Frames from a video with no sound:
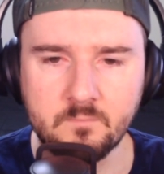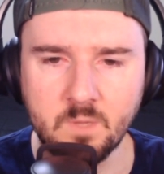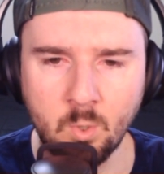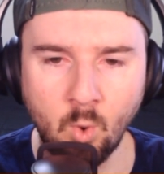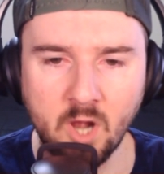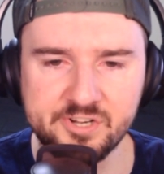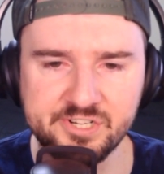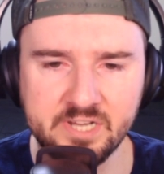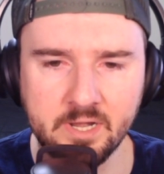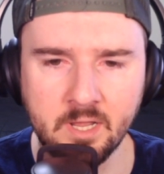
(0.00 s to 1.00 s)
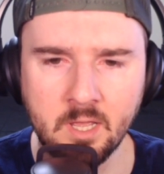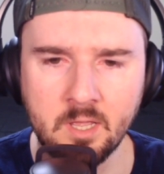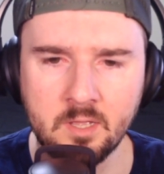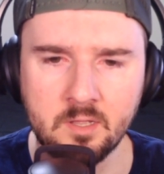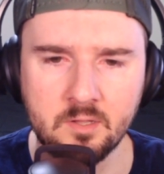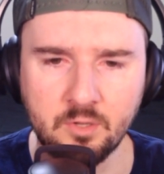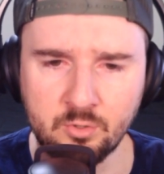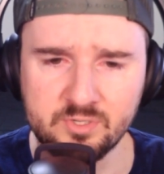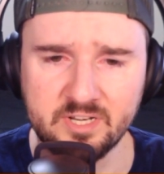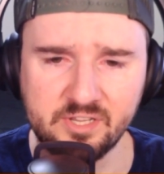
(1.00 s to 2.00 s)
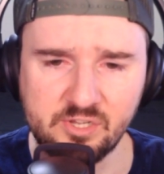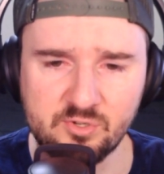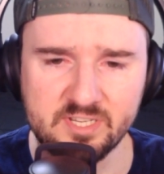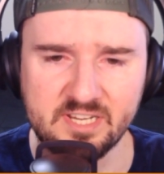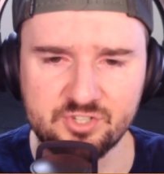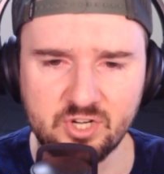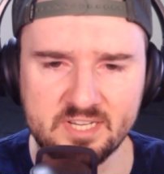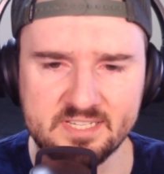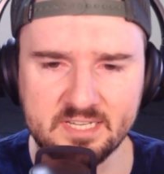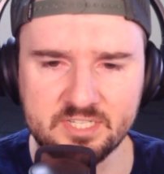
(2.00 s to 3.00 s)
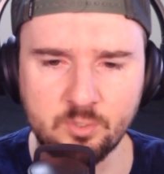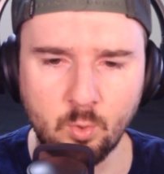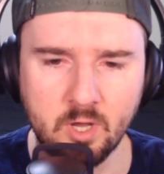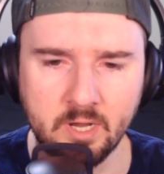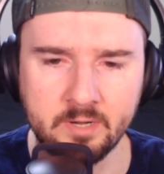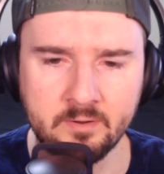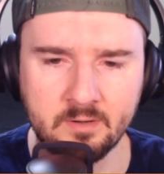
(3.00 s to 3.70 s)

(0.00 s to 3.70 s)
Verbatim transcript: Washington losing to Houston yesterday, six to one.